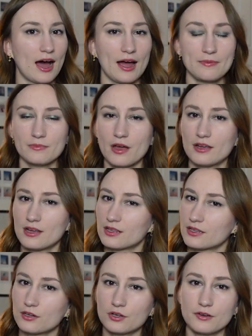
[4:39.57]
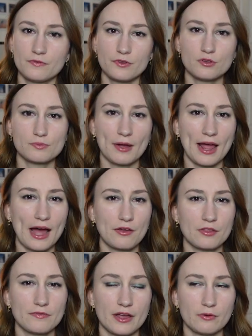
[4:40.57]
I'm a little confused by
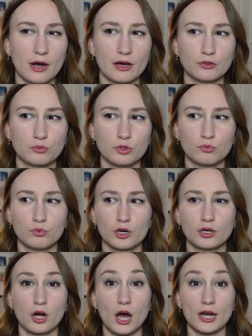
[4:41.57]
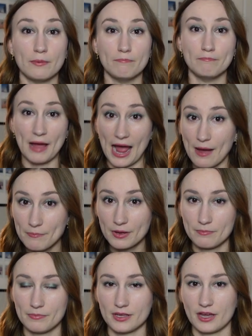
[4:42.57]
how the Feywild would work on a map,
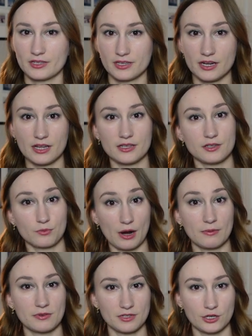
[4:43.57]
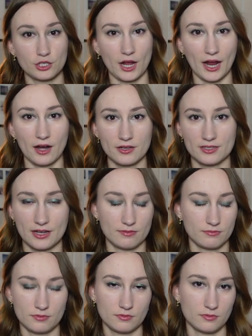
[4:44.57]
because it is a realm of such chaos
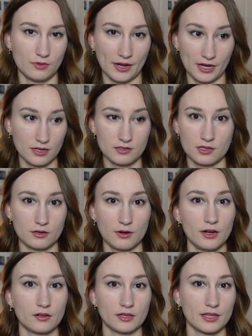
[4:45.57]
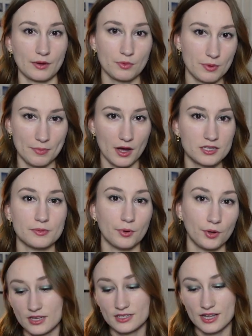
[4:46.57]
that I guess theoretically that would be
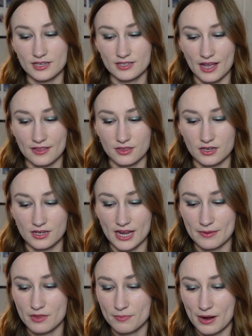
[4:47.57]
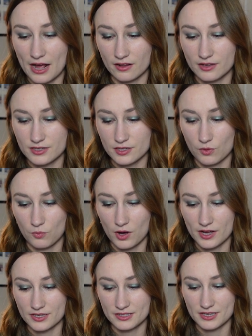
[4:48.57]
possible. This says that the name of the palace
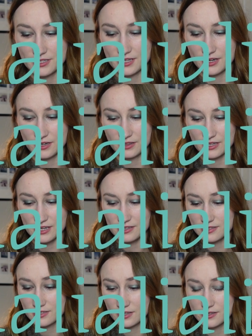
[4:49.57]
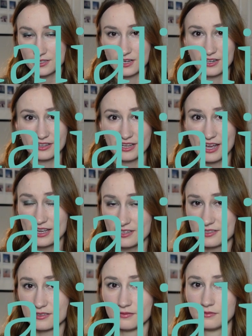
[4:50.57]
was Sinalis,
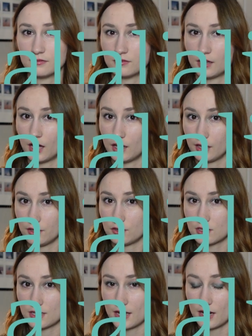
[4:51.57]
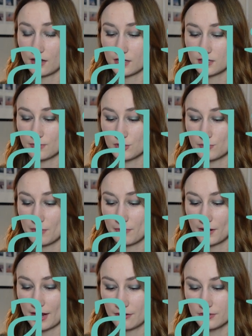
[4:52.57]
Sinalis. I'll let you decide how that's supposed to be
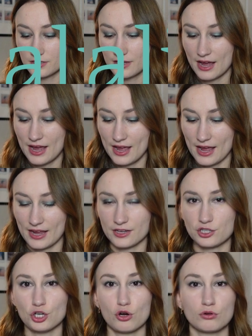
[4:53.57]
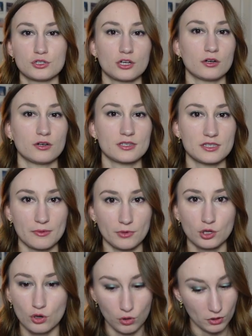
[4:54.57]
pronounced. and she holds her
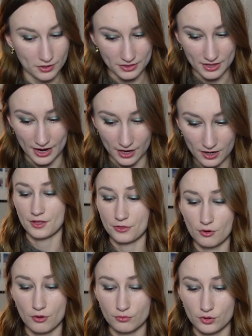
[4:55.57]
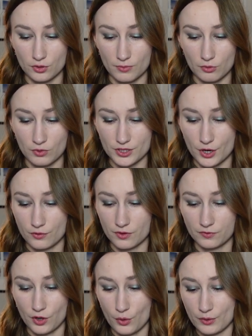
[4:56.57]
summer court there. The throne room was
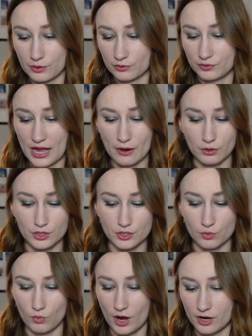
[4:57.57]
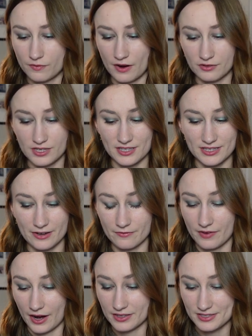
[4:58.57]
overflowing with flowers, water fountains,
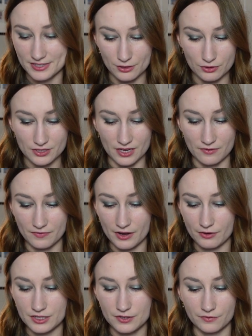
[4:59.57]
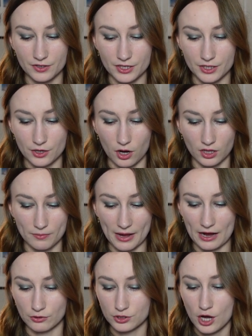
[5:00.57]
and fine silks, and fairies flitted all
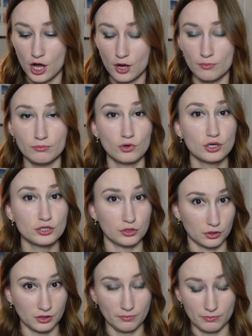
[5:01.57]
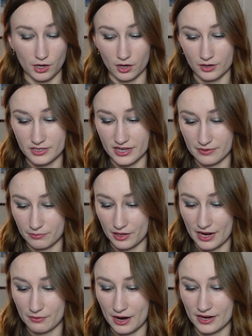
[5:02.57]
about. Mortal bards and
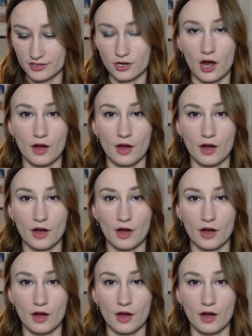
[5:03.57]
playwrights